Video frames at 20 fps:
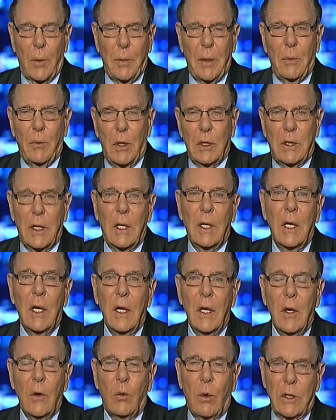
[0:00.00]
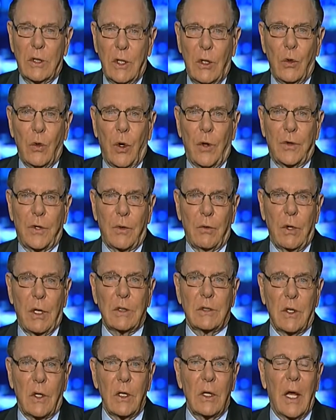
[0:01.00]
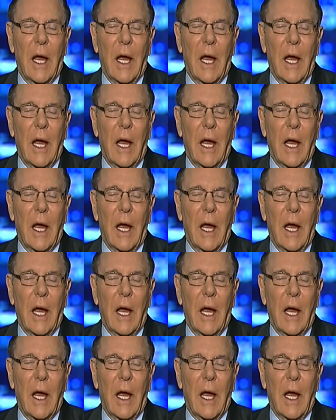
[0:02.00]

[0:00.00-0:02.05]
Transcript: I mean, what the what the North Koreans are